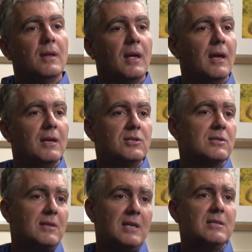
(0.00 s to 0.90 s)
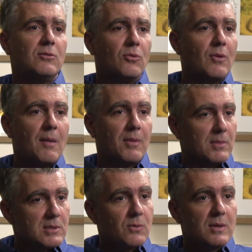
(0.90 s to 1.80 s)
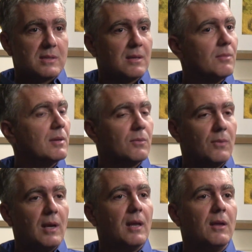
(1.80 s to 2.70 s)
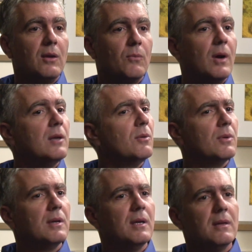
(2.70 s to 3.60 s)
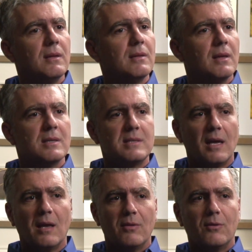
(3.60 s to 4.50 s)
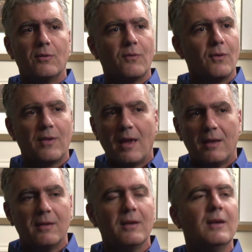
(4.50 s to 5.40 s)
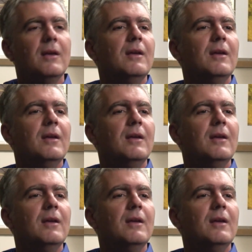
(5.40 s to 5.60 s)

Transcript: Uh, it's just easy to grab them and squeeze them, but really, why do you want to eat it uh, second, third, fourth hand mm.